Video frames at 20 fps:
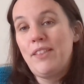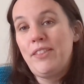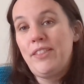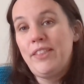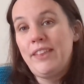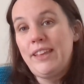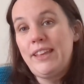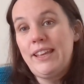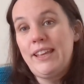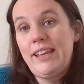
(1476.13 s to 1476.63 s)

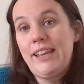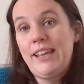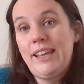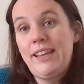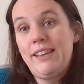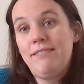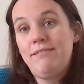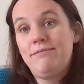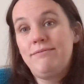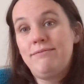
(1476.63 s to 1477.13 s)

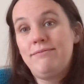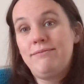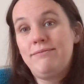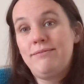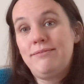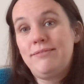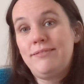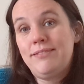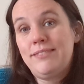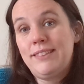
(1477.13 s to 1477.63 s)
the
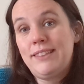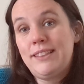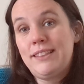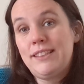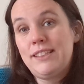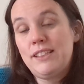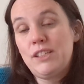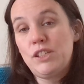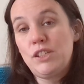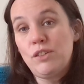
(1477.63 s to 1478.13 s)

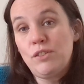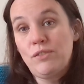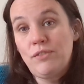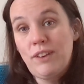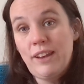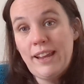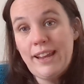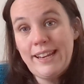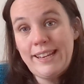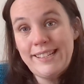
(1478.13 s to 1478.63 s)

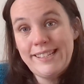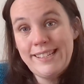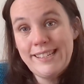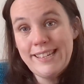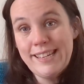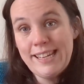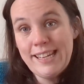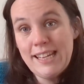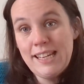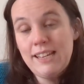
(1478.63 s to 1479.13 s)
souffle
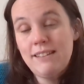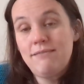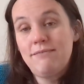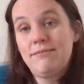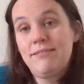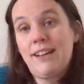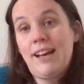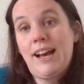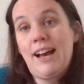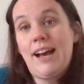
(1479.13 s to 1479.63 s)
tee,
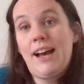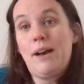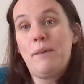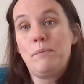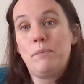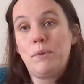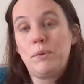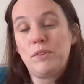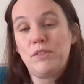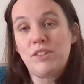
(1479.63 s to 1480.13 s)

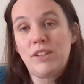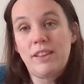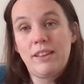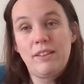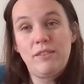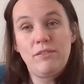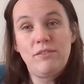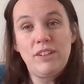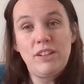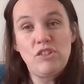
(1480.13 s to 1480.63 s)
which I
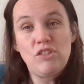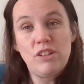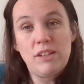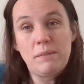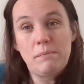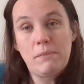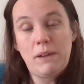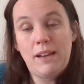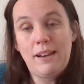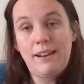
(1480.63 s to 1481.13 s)
think featured
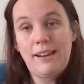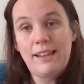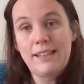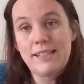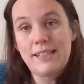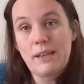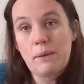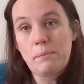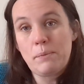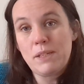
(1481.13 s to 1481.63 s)
in my
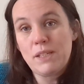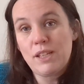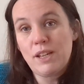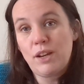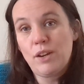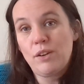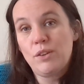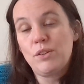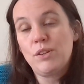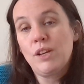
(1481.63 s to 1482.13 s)
last
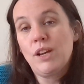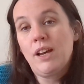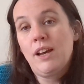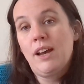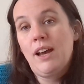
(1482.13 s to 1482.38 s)
episode,